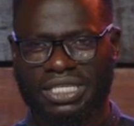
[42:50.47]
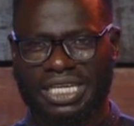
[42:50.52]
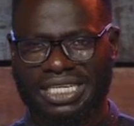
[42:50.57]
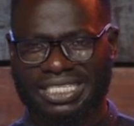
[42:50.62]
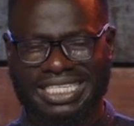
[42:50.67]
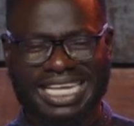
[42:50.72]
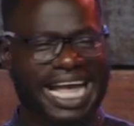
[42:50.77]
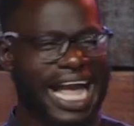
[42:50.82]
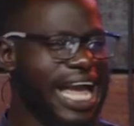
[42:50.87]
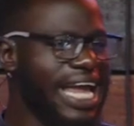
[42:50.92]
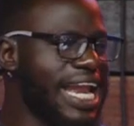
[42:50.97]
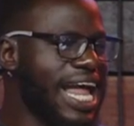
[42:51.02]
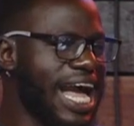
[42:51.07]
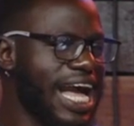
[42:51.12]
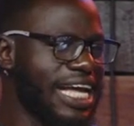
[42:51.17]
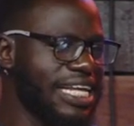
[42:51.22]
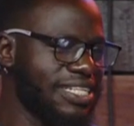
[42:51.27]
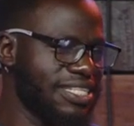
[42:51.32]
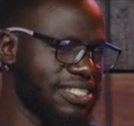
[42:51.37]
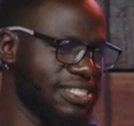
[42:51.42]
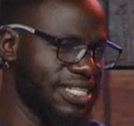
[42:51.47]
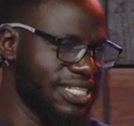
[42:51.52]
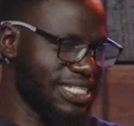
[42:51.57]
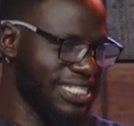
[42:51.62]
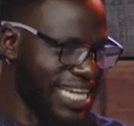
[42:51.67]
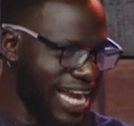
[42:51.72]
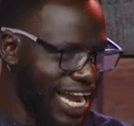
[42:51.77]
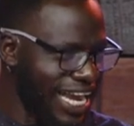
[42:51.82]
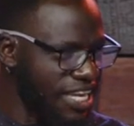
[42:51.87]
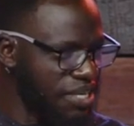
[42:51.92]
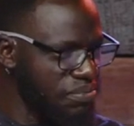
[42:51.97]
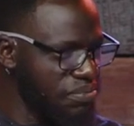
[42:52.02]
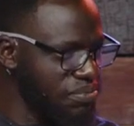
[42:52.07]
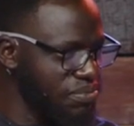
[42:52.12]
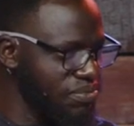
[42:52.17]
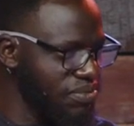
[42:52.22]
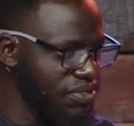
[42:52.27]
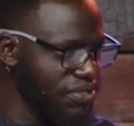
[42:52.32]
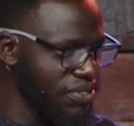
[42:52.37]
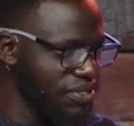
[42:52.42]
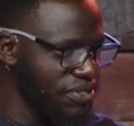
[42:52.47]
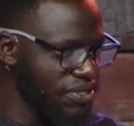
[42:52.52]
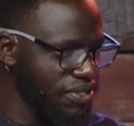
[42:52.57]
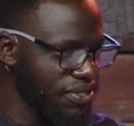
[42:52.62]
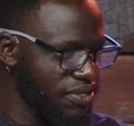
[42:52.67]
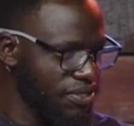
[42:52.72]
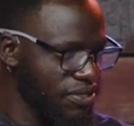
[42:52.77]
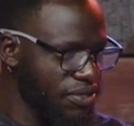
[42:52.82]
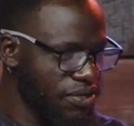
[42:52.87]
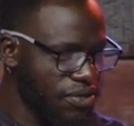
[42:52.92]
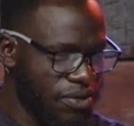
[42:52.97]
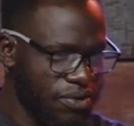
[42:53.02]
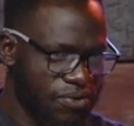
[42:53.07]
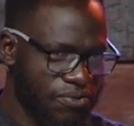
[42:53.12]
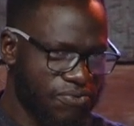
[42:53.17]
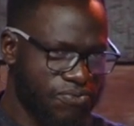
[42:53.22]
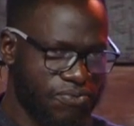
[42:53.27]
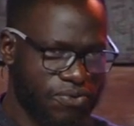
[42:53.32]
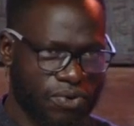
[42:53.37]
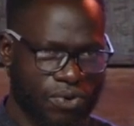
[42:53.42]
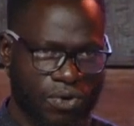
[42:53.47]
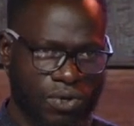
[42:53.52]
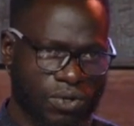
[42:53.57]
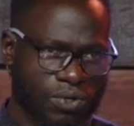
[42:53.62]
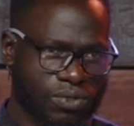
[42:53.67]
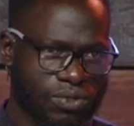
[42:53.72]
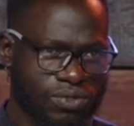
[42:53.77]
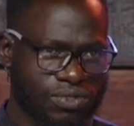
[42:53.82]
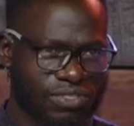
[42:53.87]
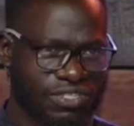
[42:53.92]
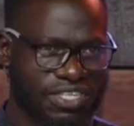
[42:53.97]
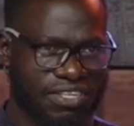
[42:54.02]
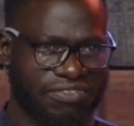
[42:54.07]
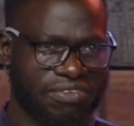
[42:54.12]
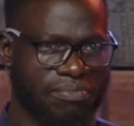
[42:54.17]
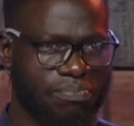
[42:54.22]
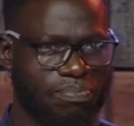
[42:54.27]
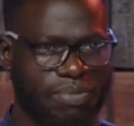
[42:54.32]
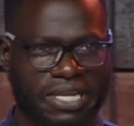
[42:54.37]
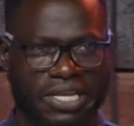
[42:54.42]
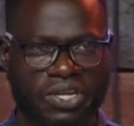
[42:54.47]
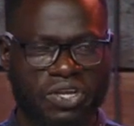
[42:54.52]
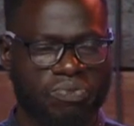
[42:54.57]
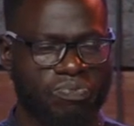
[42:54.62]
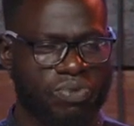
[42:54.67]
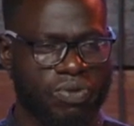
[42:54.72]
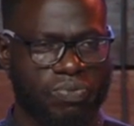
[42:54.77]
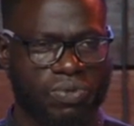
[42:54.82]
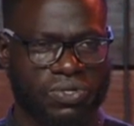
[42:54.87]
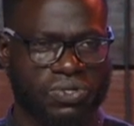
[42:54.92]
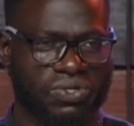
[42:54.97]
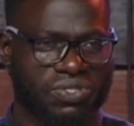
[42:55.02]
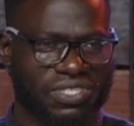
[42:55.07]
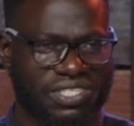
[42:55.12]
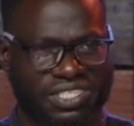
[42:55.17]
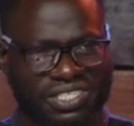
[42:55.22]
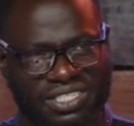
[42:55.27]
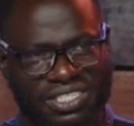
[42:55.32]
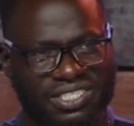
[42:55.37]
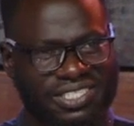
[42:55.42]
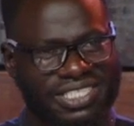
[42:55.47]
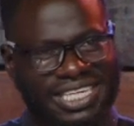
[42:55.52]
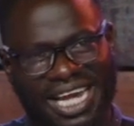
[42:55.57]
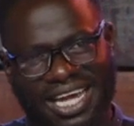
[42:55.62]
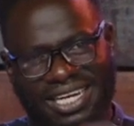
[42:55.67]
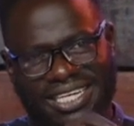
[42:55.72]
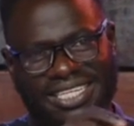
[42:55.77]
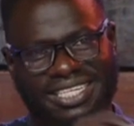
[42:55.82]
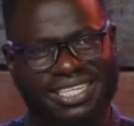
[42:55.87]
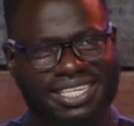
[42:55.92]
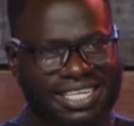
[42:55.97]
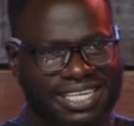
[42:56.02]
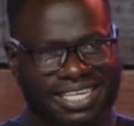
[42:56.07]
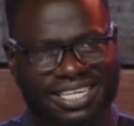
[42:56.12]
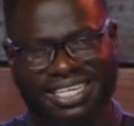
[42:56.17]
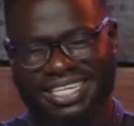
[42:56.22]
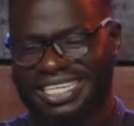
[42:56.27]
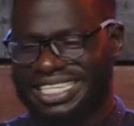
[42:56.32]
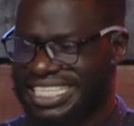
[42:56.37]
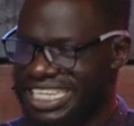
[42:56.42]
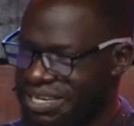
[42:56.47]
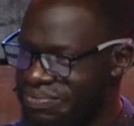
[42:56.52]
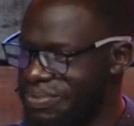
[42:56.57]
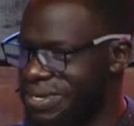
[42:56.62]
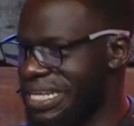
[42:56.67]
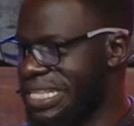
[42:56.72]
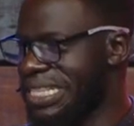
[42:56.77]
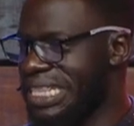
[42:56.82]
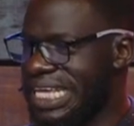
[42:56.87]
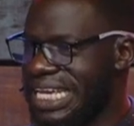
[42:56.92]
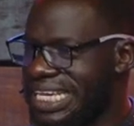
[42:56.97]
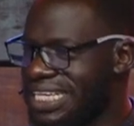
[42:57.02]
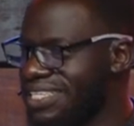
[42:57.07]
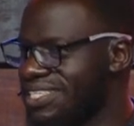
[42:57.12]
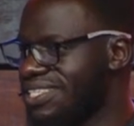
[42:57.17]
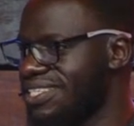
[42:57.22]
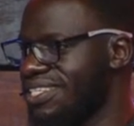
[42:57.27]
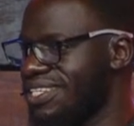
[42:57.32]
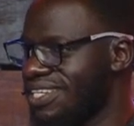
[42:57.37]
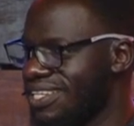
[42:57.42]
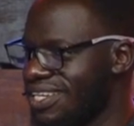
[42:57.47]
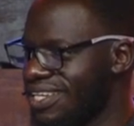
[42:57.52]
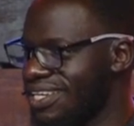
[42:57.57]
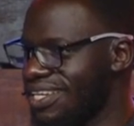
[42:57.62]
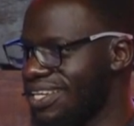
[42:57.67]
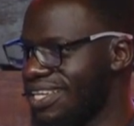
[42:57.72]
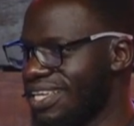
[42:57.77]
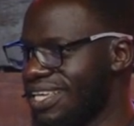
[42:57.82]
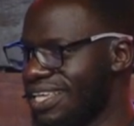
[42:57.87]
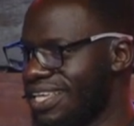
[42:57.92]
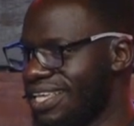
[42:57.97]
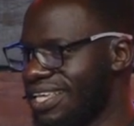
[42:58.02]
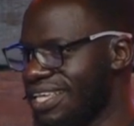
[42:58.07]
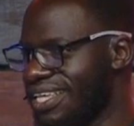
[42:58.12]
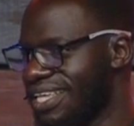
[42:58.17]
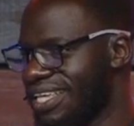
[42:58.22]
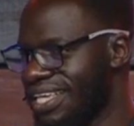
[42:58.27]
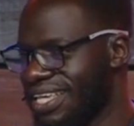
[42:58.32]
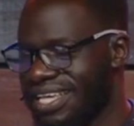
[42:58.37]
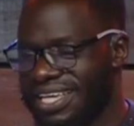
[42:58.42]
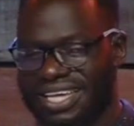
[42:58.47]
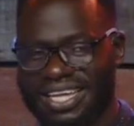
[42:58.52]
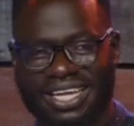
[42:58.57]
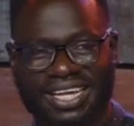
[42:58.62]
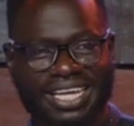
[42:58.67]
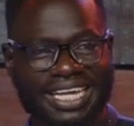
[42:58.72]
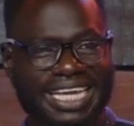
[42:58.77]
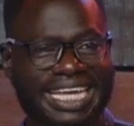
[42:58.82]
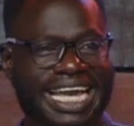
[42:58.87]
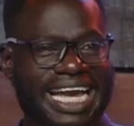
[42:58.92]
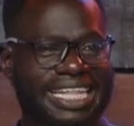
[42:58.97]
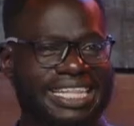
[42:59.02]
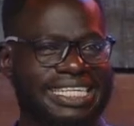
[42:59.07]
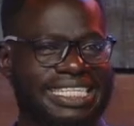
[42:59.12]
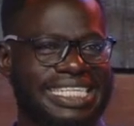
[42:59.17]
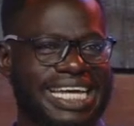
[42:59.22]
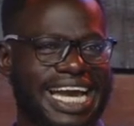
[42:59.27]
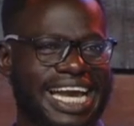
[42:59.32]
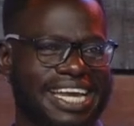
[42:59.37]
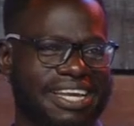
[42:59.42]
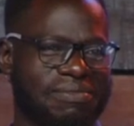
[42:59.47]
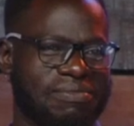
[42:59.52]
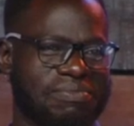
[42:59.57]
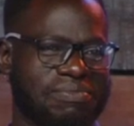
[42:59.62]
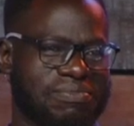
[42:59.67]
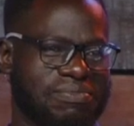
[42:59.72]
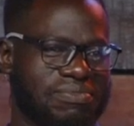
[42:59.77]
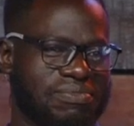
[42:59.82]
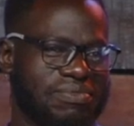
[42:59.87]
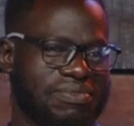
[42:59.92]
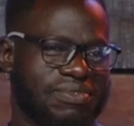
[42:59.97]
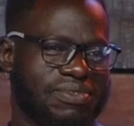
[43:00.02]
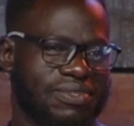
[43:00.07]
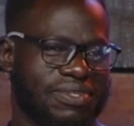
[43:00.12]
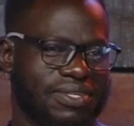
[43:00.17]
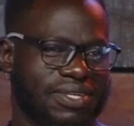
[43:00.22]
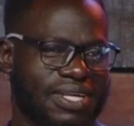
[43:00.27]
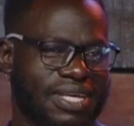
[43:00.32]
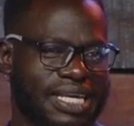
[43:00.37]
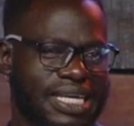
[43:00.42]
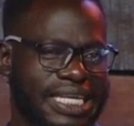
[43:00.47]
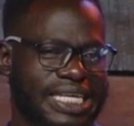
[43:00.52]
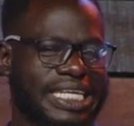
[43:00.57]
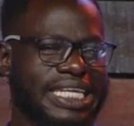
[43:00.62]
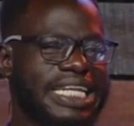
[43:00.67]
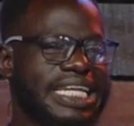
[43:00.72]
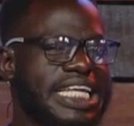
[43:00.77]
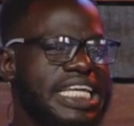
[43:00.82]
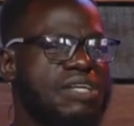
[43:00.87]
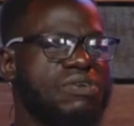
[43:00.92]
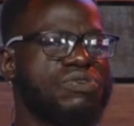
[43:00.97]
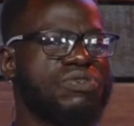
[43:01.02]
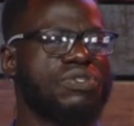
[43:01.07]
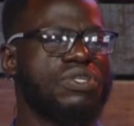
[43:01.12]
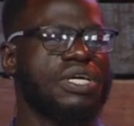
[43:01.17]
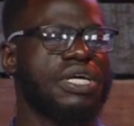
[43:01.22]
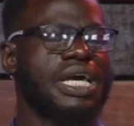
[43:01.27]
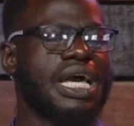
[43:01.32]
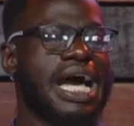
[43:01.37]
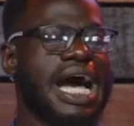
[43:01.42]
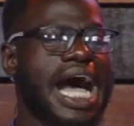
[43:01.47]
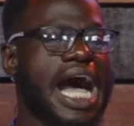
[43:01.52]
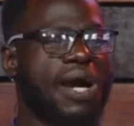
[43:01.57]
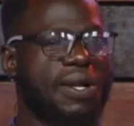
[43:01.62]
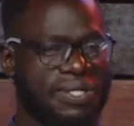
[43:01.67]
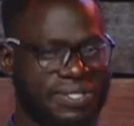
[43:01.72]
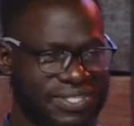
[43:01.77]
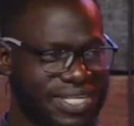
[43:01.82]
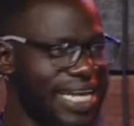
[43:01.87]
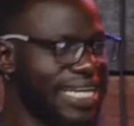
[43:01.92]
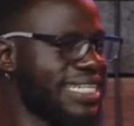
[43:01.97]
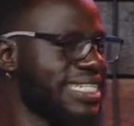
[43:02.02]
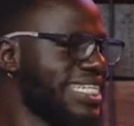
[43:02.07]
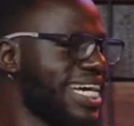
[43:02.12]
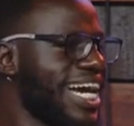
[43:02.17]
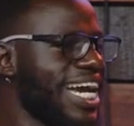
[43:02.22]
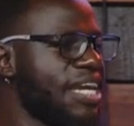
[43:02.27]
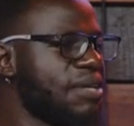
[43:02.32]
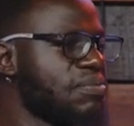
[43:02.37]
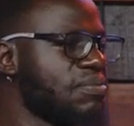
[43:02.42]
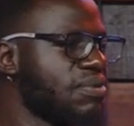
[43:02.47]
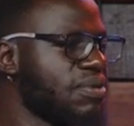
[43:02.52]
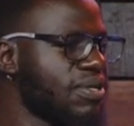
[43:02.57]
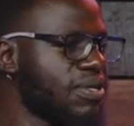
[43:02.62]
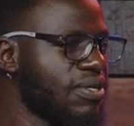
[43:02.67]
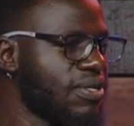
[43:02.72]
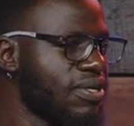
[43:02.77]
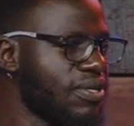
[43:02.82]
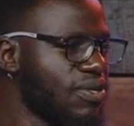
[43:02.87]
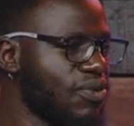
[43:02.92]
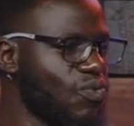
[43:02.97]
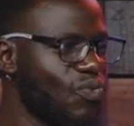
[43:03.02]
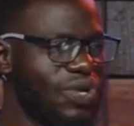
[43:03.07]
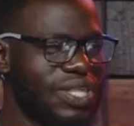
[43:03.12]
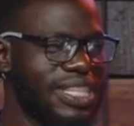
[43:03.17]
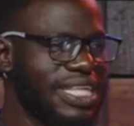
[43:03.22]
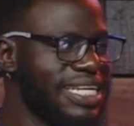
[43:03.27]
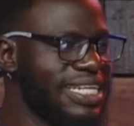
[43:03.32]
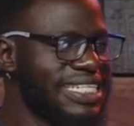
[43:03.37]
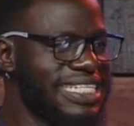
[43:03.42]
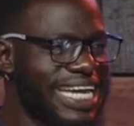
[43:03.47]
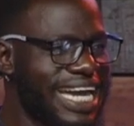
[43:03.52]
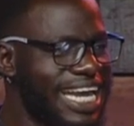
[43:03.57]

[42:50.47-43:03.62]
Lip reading: does God has the time for 7 billion people to start tabling things? He got the time. He lives outside time, within